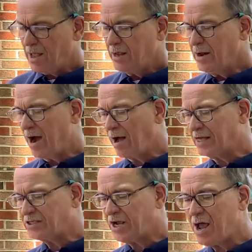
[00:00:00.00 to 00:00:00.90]
Now,
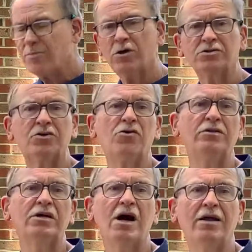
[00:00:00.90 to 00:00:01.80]
as time goes on,
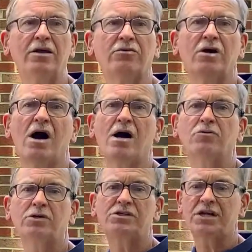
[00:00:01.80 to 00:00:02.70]
the Continental
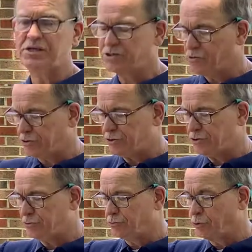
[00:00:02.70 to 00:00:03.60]
Congress is going
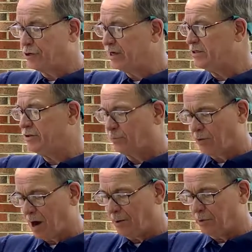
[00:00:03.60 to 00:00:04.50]
to look into the
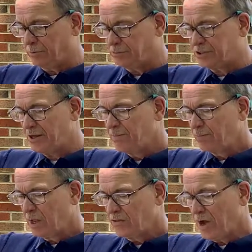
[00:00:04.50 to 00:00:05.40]
problems
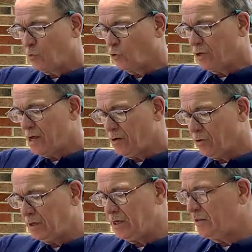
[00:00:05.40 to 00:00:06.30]
that were inherent in